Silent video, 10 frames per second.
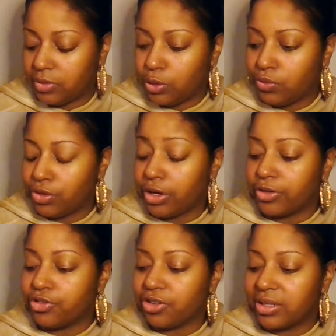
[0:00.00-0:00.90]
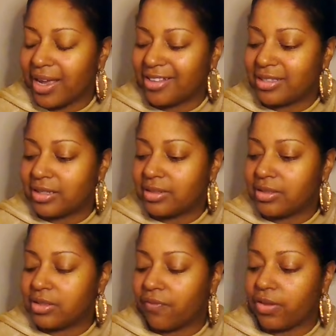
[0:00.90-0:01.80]
You've learned your
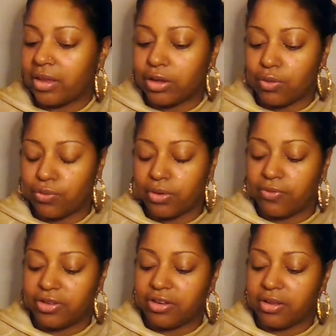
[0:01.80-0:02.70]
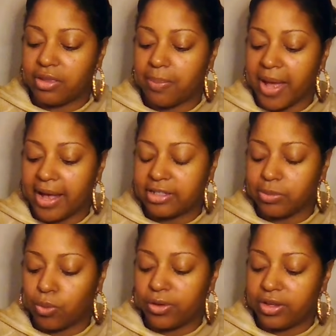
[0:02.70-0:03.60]
lessons. I feel like you've revisited the past
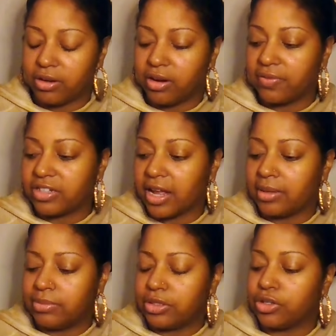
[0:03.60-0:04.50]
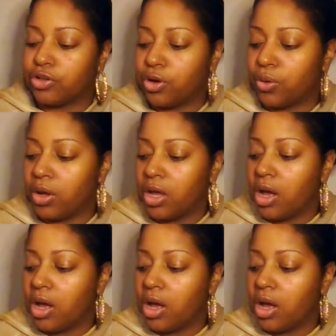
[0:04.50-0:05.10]
more than enough times to know